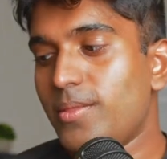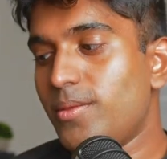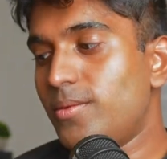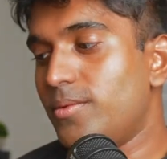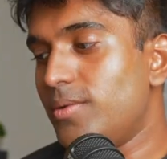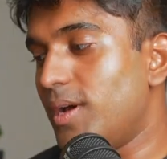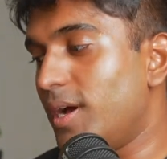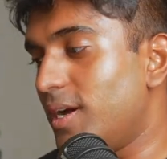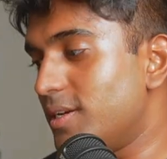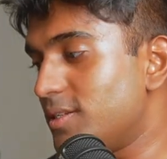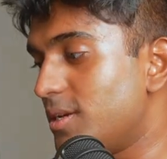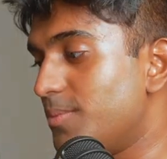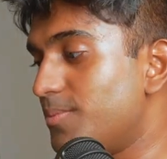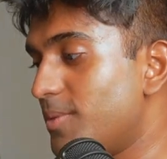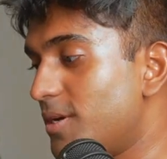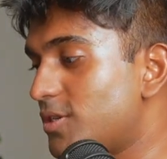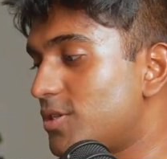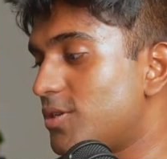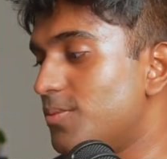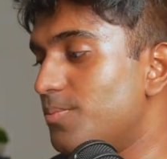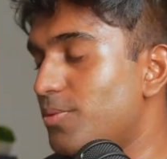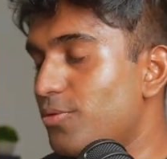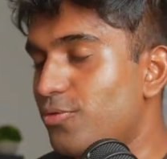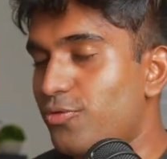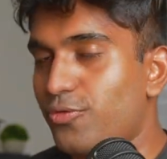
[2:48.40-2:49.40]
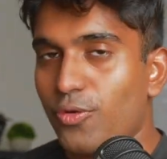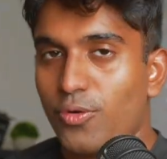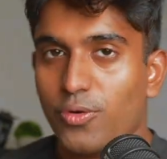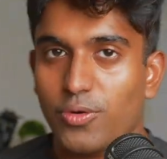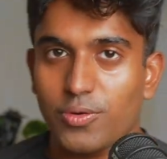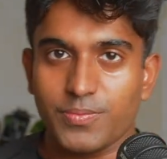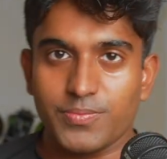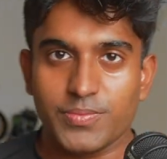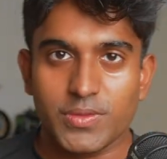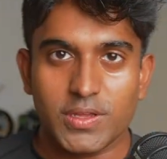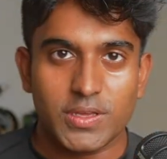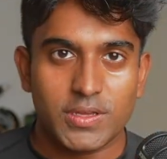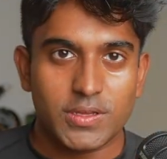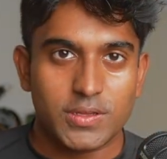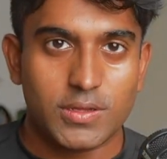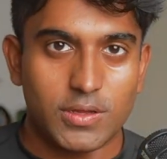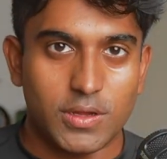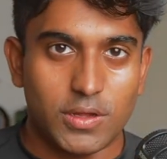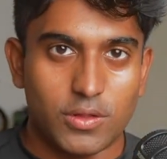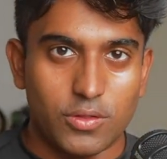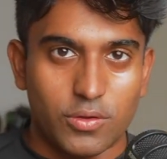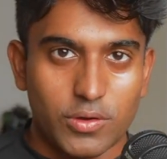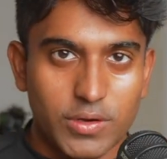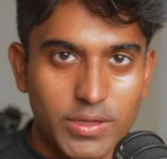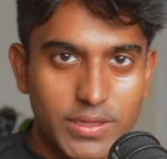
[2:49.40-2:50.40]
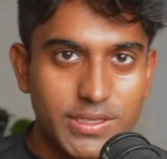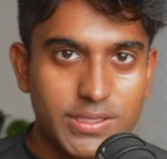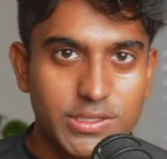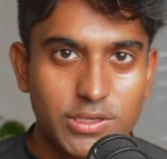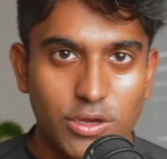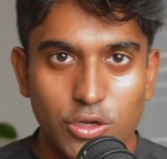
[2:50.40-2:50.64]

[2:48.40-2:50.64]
as I mentioned before, a lot of these